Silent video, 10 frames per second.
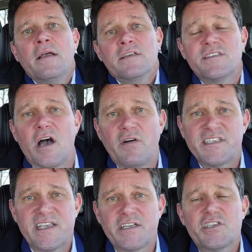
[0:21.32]
So
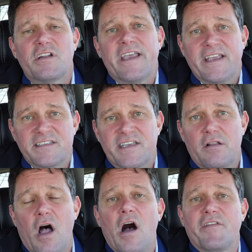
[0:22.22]
essentially,
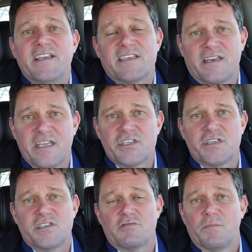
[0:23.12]
until all these
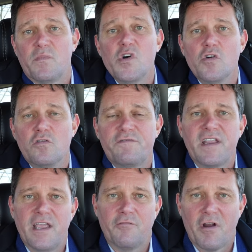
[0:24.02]
conditions are
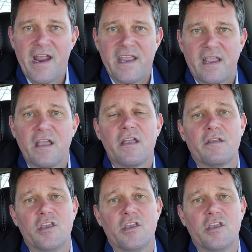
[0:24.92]
removed in writing,